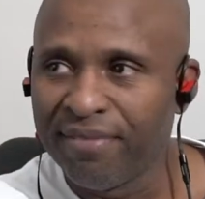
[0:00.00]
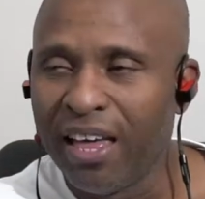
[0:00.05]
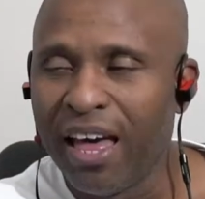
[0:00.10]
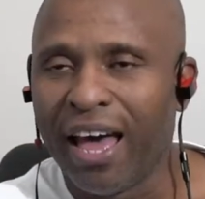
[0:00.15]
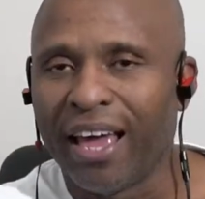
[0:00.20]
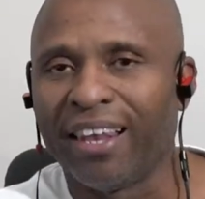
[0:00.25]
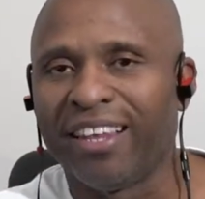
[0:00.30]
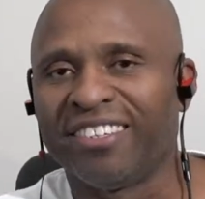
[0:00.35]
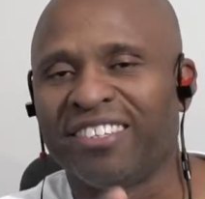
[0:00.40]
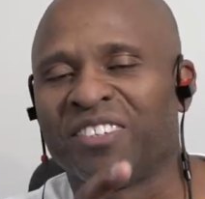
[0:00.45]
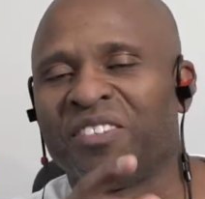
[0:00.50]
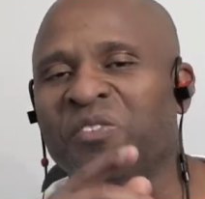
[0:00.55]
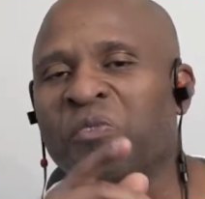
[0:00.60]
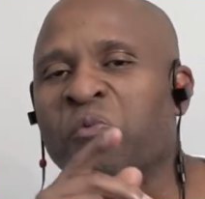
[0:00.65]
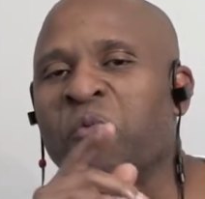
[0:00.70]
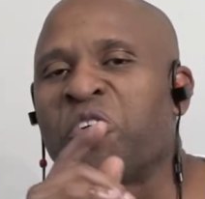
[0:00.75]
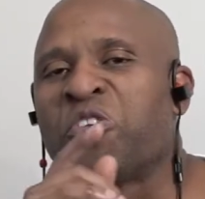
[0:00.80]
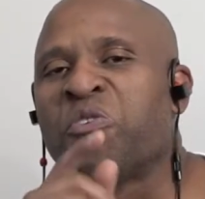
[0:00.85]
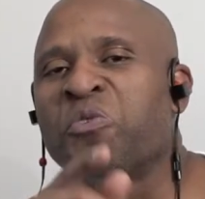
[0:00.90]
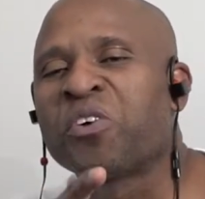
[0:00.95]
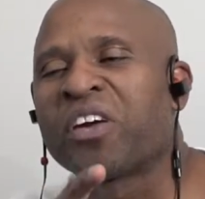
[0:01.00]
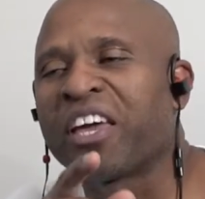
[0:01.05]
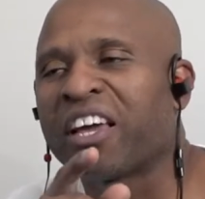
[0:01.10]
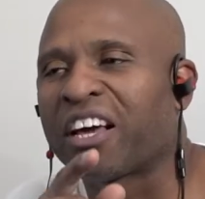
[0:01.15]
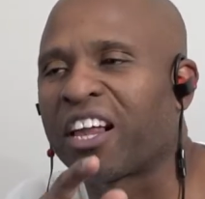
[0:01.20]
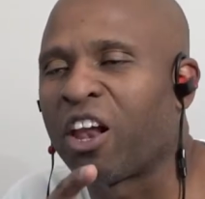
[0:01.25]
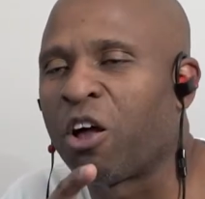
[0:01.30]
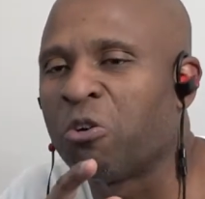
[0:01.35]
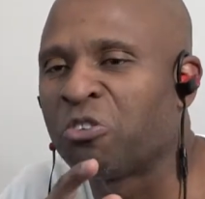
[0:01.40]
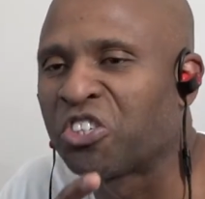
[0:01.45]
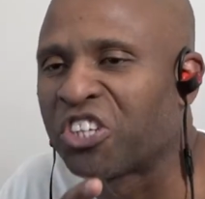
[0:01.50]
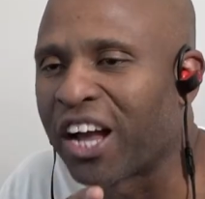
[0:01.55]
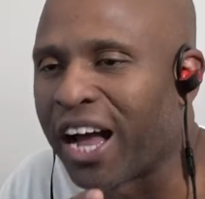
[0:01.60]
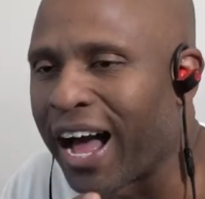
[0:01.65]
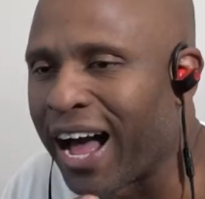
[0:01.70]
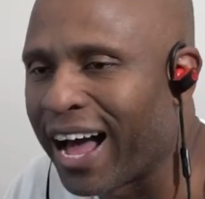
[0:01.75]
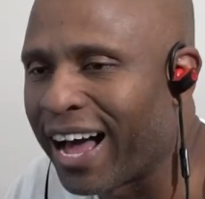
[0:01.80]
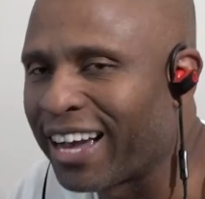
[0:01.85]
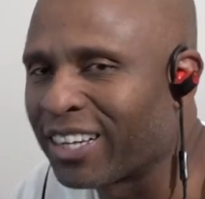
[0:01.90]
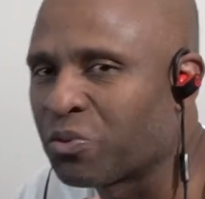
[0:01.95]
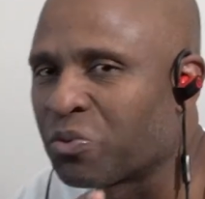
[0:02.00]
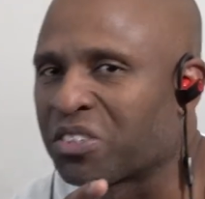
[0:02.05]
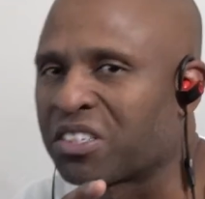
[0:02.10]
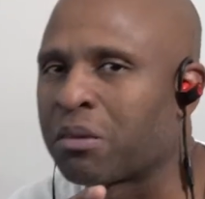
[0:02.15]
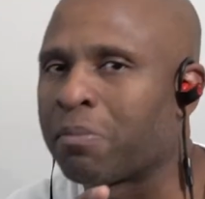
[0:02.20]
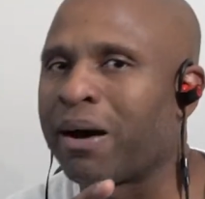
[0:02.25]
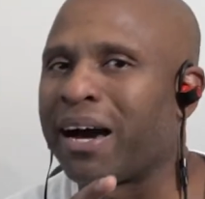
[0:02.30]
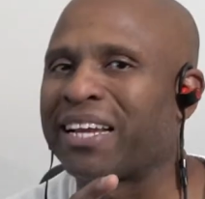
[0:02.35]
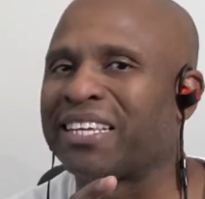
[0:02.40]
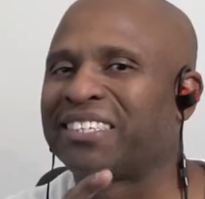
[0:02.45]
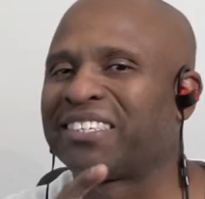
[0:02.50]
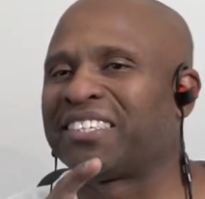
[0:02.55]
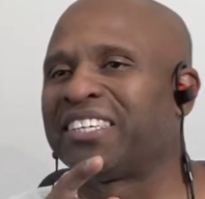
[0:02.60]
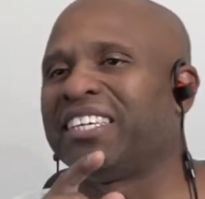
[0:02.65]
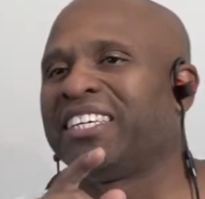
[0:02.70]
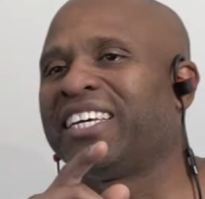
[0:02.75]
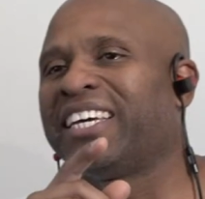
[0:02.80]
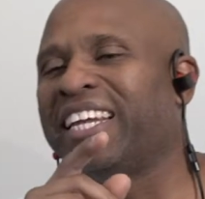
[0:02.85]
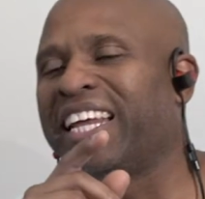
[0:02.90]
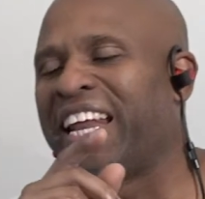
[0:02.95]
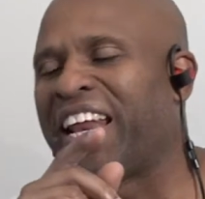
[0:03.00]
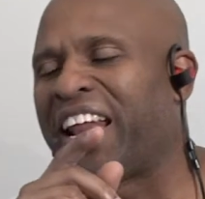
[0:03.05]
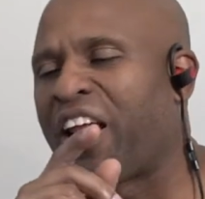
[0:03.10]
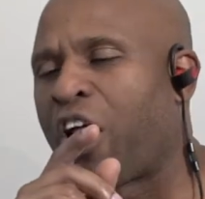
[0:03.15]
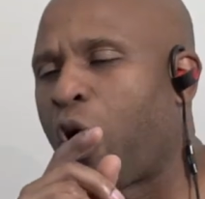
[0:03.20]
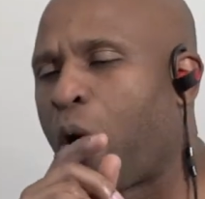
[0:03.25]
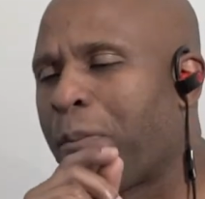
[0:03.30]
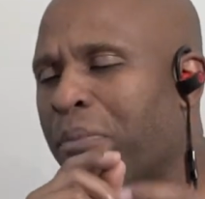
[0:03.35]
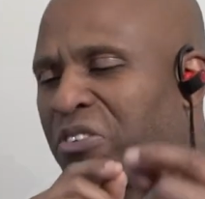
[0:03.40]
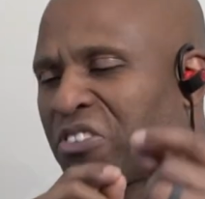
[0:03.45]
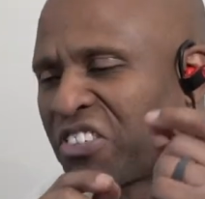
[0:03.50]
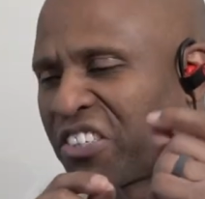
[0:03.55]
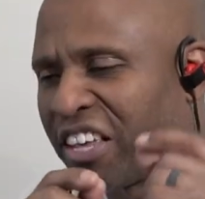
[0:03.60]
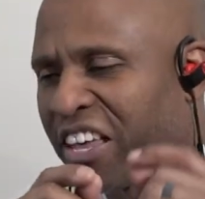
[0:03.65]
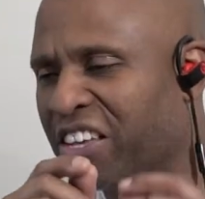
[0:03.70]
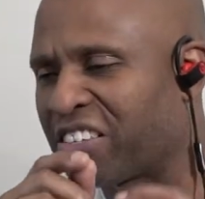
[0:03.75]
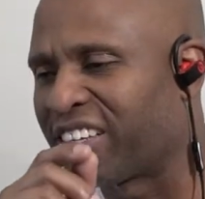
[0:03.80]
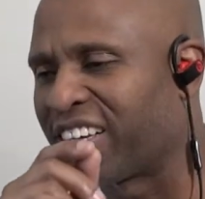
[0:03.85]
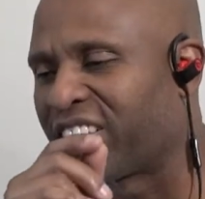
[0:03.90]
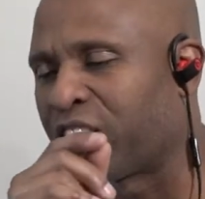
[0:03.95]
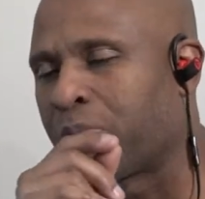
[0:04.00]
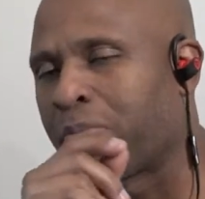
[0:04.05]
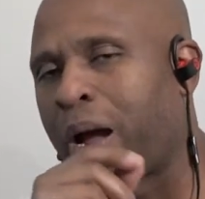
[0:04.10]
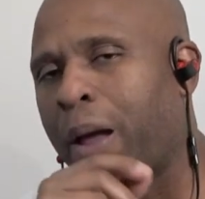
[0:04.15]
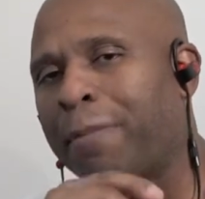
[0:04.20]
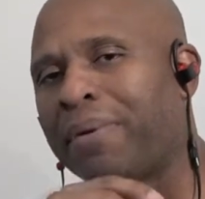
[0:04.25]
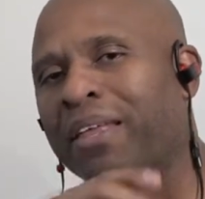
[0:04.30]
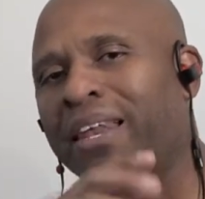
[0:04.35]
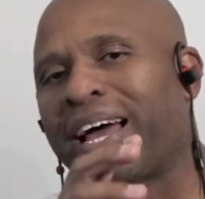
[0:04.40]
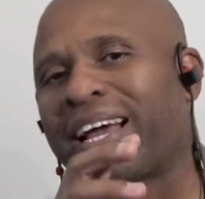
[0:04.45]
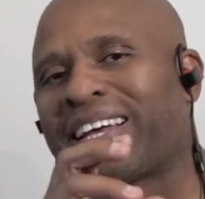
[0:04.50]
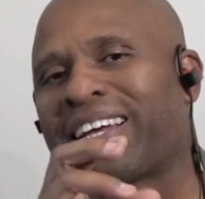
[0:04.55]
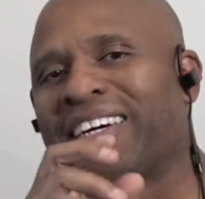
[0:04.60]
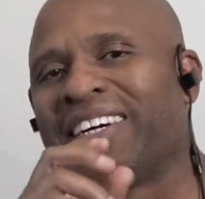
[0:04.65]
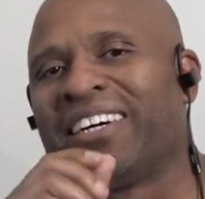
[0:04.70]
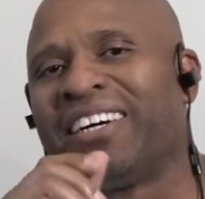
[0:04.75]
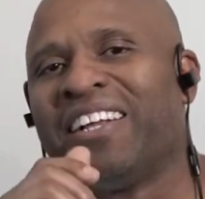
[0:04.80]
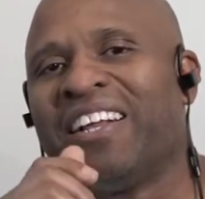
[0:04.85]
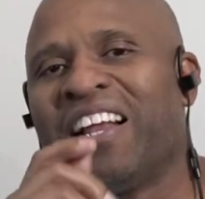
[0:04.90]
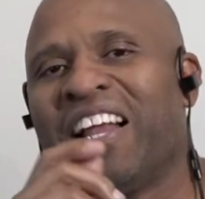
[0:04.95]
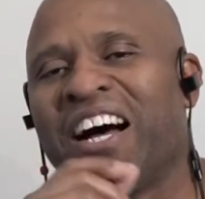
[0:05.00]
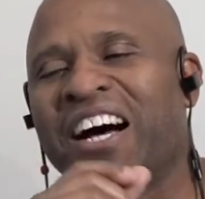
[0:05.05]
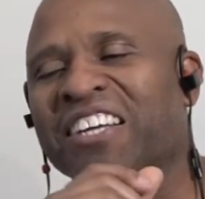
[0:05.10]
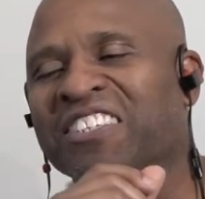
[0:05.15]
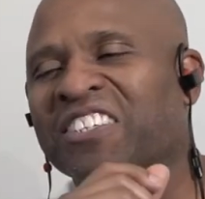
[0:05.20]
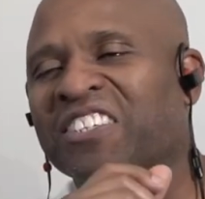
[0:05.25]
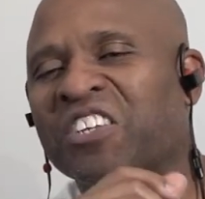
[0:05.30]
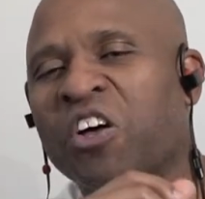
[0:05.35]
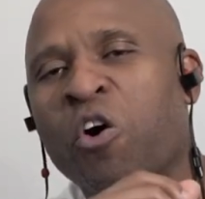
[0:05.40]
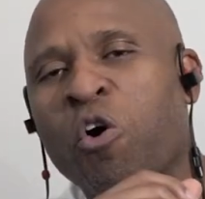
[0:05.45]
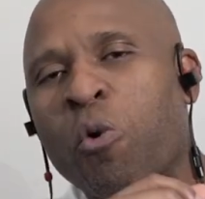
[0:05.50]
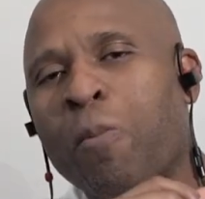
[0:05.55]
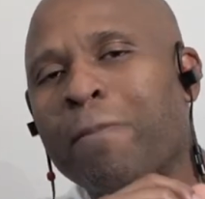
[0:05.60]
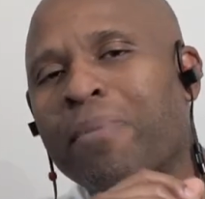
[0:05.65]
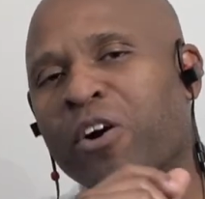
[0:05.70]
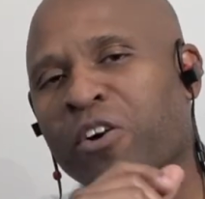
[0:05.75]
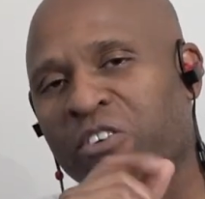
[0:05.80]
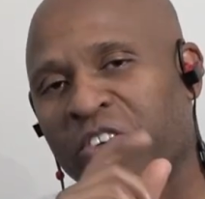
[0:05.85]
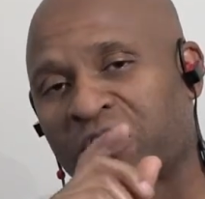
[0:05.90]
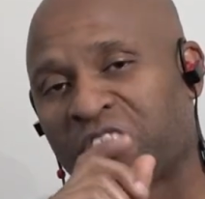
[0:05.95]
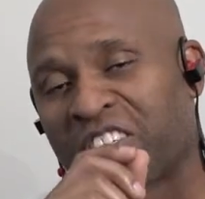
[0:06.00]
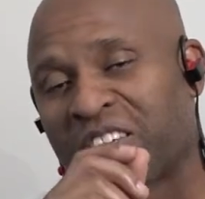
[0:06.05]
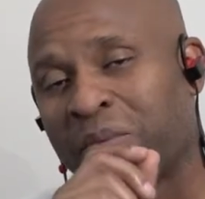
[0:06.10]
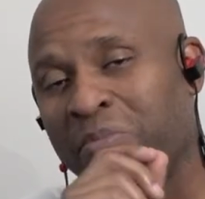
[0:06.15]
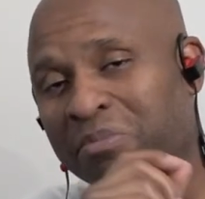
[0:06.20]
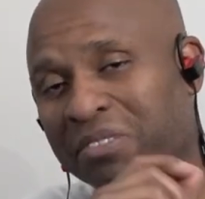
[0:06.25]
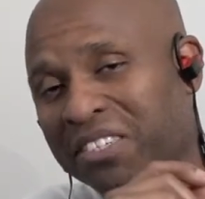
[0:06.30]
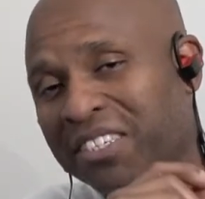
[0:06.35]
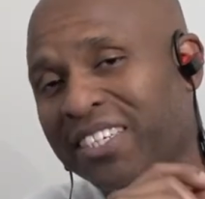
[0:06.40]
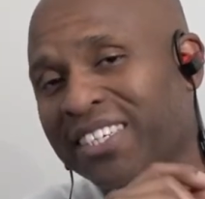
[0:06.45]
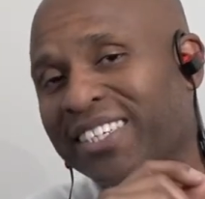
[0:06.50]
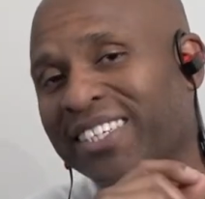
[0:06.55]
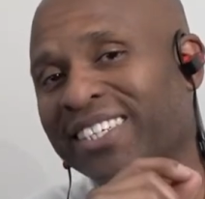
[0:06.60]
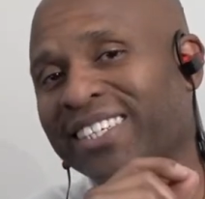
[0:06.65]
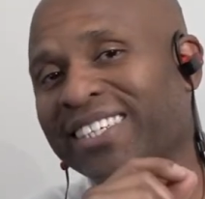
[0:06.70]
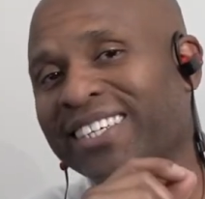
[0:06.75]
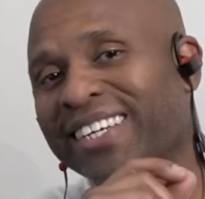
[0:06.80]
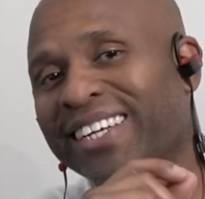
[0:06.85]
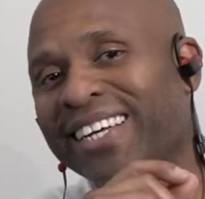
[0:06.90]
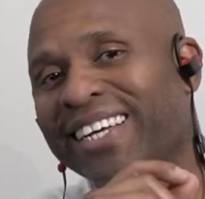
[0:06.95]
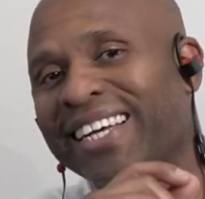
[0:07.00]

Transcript: Hey, listen, when you can close your eyes when somebody's singing and it almost sounds like there might be like a, a songbird or something singing,